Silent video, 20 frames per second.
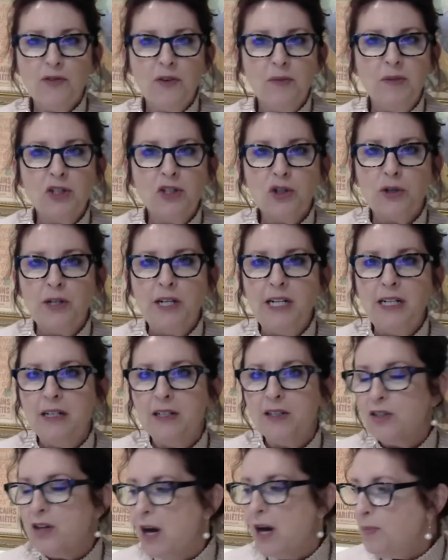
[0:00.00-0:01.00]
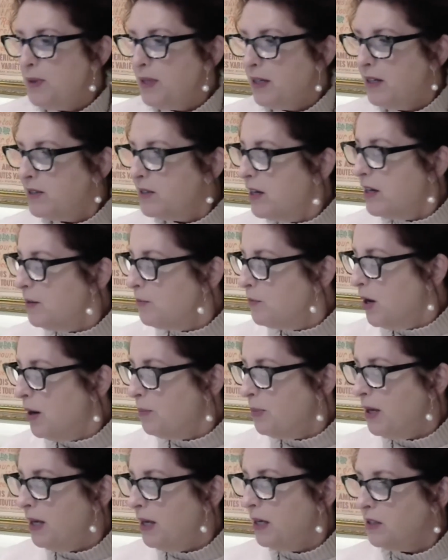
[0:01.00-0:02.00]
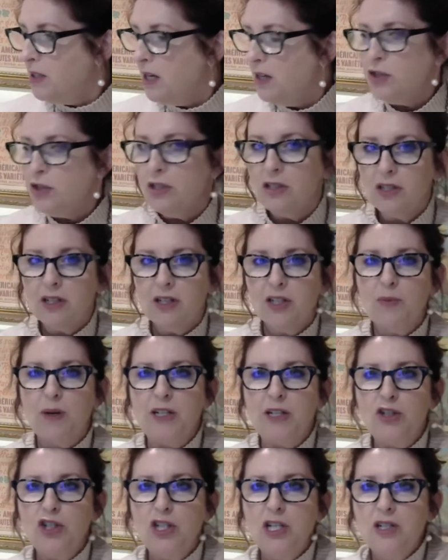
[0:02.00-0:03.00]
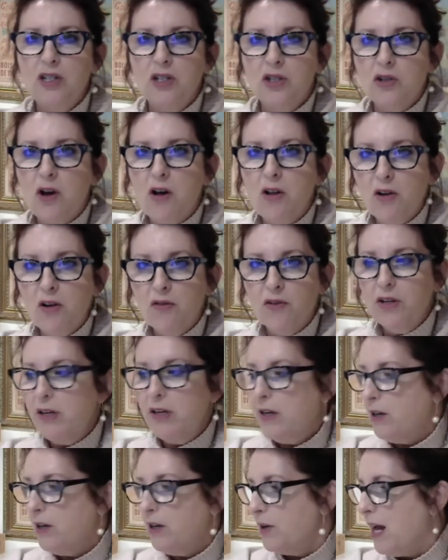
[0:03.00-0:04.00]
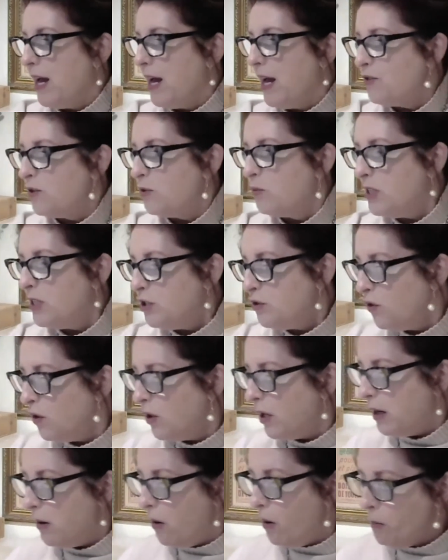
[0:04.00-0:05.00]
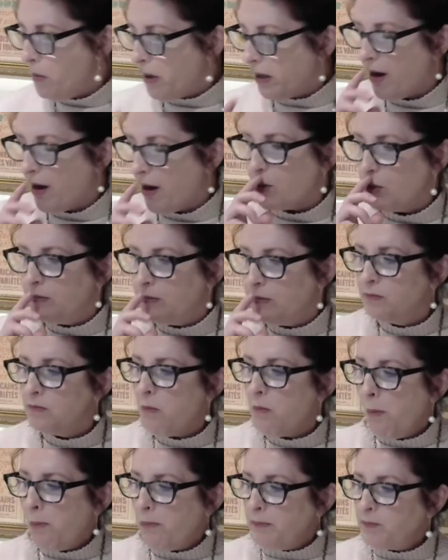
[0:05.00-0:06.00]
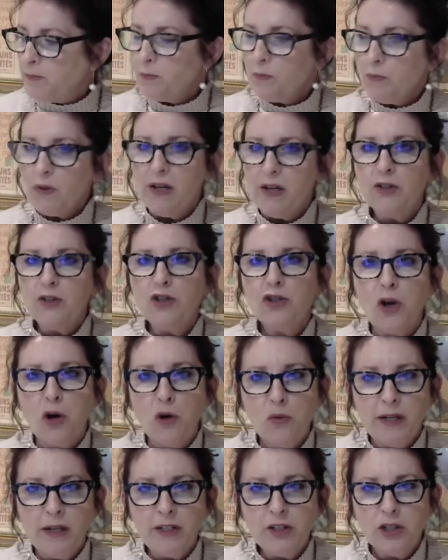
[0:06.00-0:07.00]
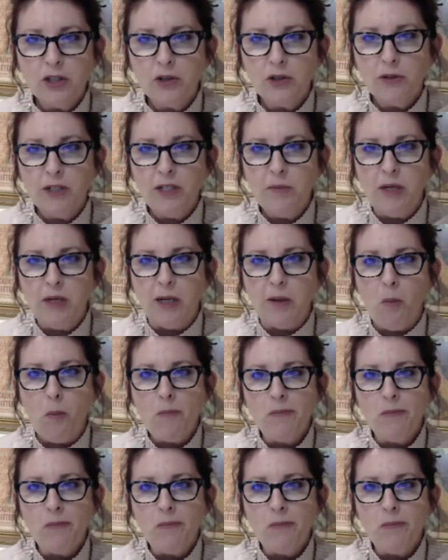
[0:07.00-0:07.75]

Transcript: from the screen, it's not because I'm not paying attention. It's because my cheese is all over here, and I have to reach for it. Oh my gosh, it's so rich and creamy.